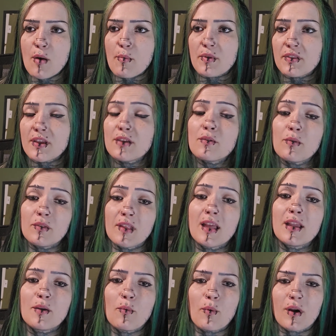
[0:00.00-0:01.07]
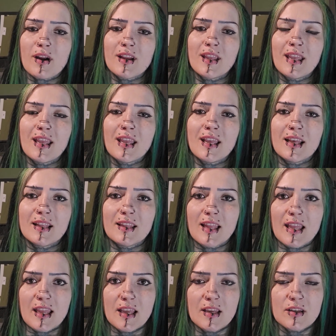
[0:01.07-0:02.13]
But they don't like working
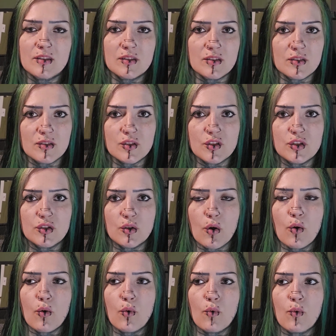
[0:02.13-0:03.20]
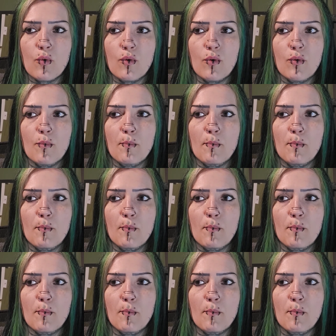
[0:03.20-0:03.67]
like so